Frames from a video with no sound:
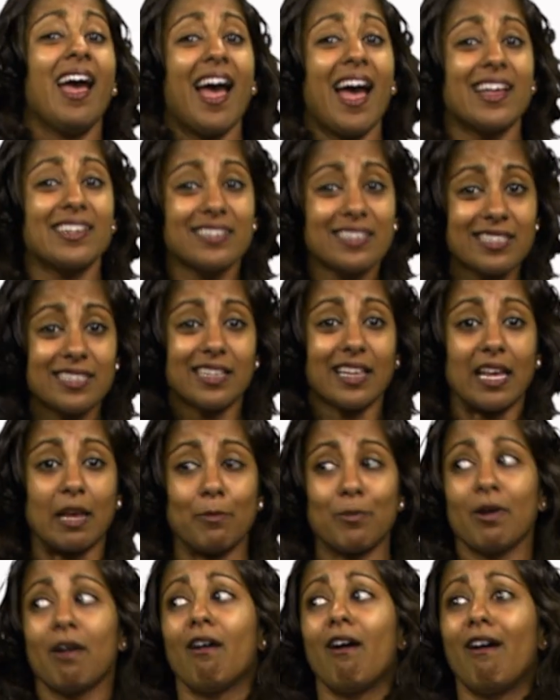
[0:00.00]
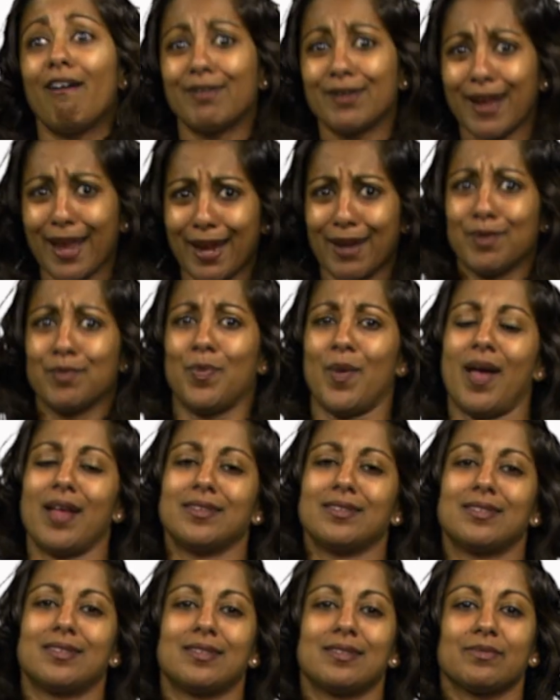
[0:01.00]
and sleep on
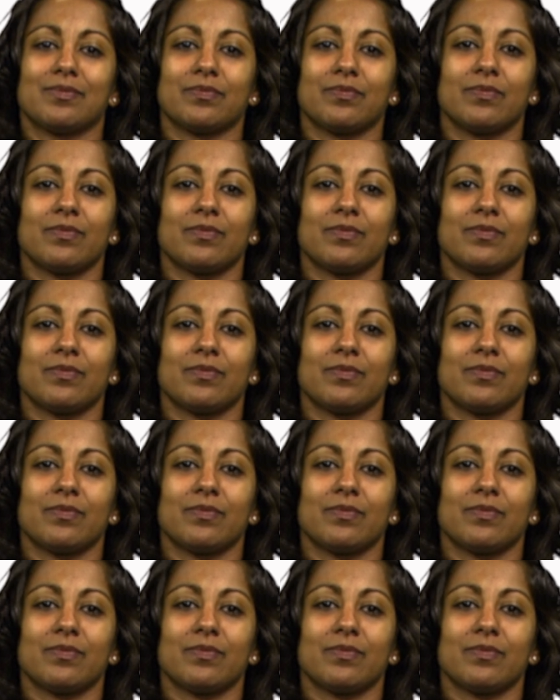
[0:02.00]
airbeds.